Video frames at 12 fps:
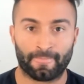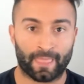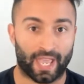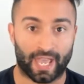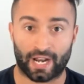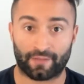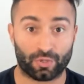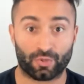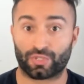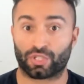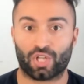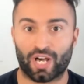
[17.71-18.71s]
And I've
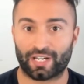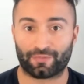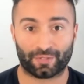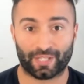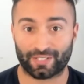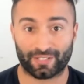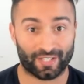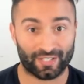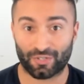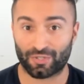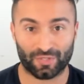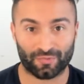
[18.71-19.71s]
used a lot of different things as
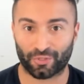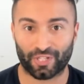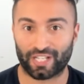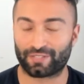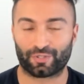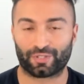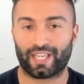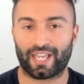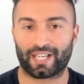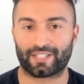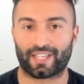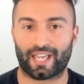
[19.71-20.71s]
excuses for a lot of different
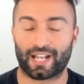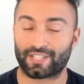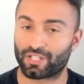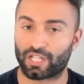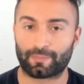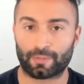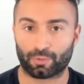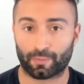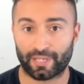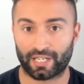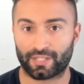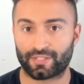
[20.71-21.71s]
things. And I see a lot of people
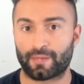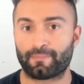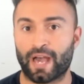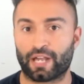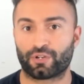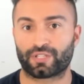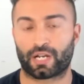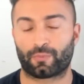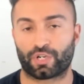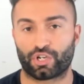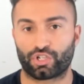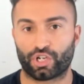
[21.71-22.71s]
repeating the same patterns. And I
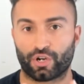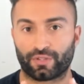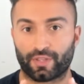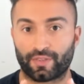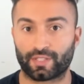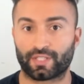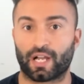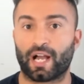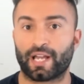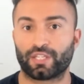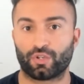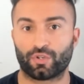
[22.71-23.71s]
want to share the things that I
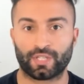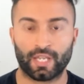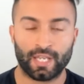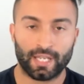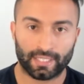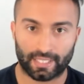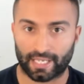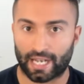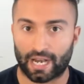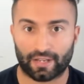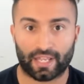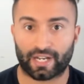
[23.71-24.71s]
used to get
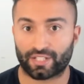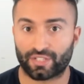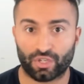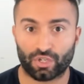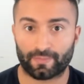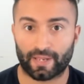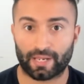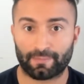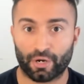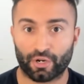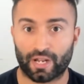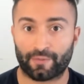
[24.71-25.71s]
out of that excuse making
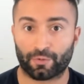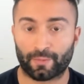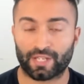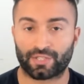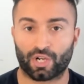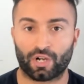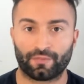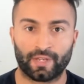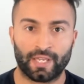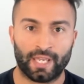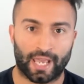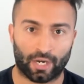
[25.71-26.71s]
paradigm for myself.
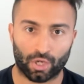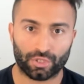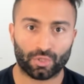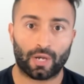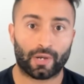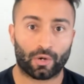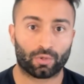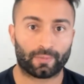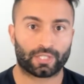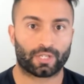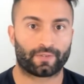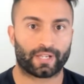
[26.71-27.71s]
And also how I hold
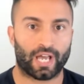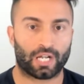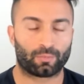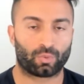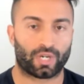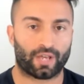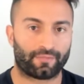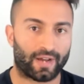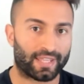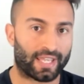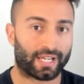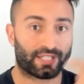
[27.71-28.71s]
myself accountable when I
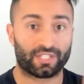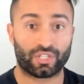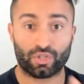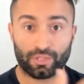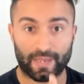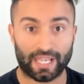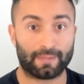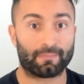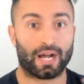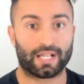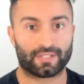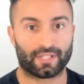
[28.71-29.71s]
find that excuse making
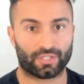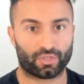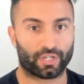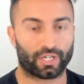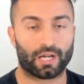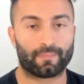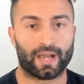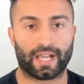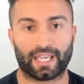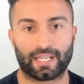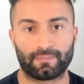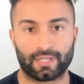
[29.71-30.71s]
mindset starting to come back
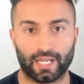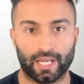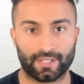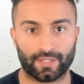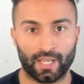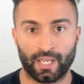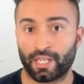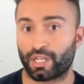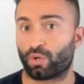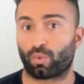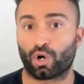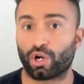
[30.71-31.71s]
in, because
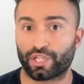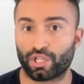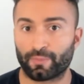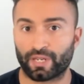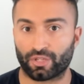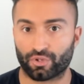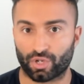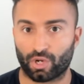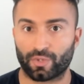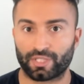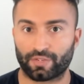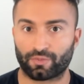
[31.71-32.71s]
we're all human and there's
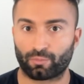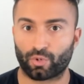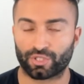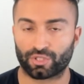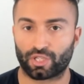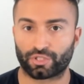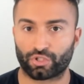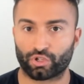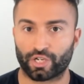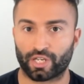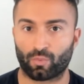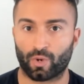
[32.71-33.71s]
always different points along the
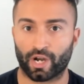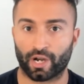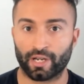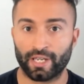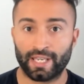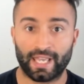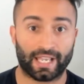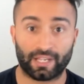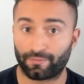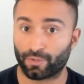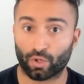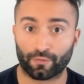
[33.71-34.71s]
journey where it can
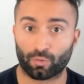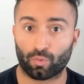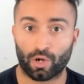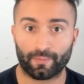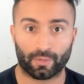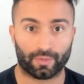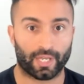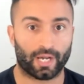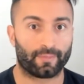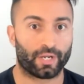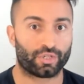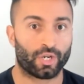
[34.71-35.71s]
feel overwhelming with how
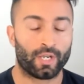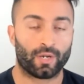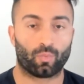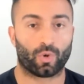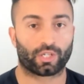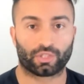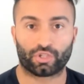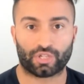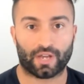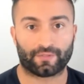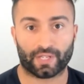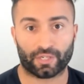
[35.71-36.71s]
much workload you
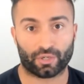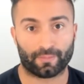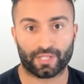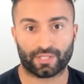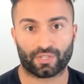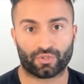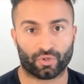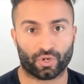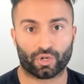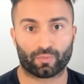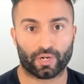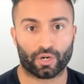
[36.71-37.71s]
have inside of your business or your
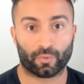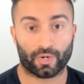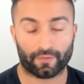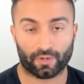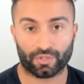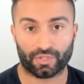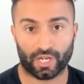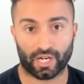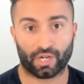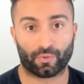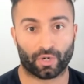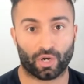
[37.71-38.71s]
career or whatever else you got
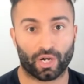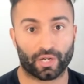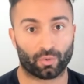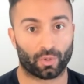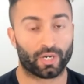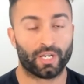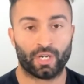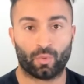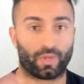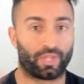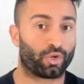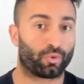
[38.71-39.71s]
going on, or
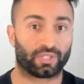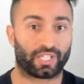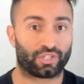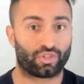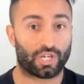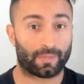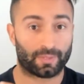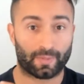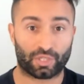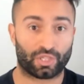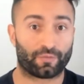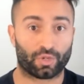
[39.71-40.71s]
within your relationship,
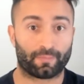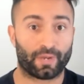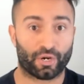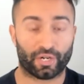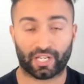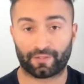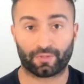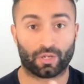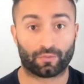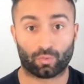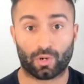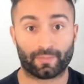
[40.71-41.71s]
especially if you're a parent. It can feel
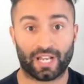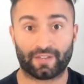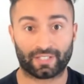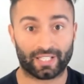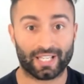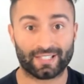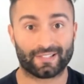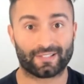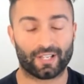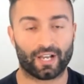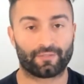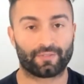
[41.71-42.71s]
overwhelming having kids and
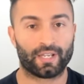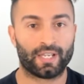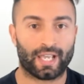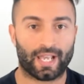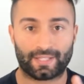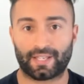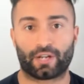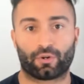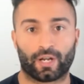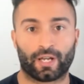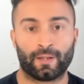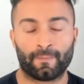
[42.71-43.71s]
stuff,
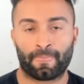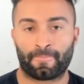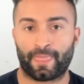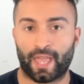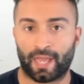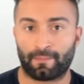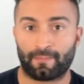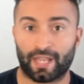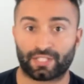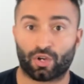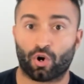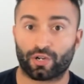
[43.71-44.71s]
etc. That
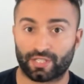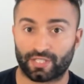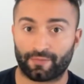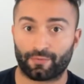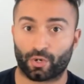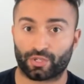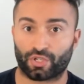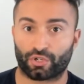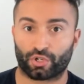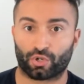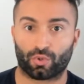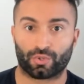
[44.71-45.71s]
makes it hard to stay focused on
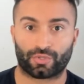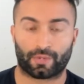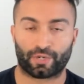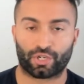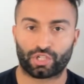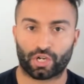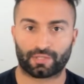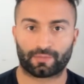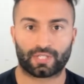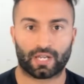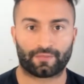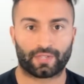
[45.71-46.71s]
your goals. So I'm going to share some
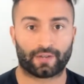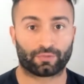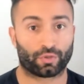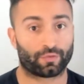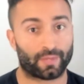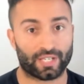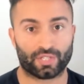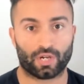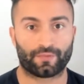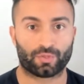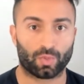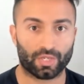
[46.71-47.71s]
stuff that I've learned for
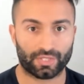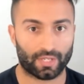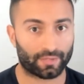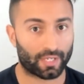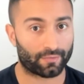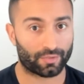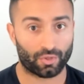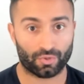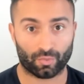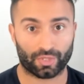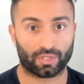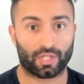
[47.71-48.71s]
myself, as well as stuff that I've used
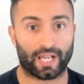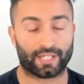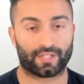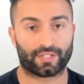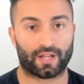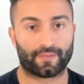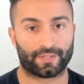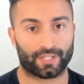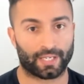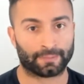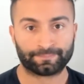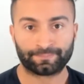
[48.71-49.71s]
with clients, because obviously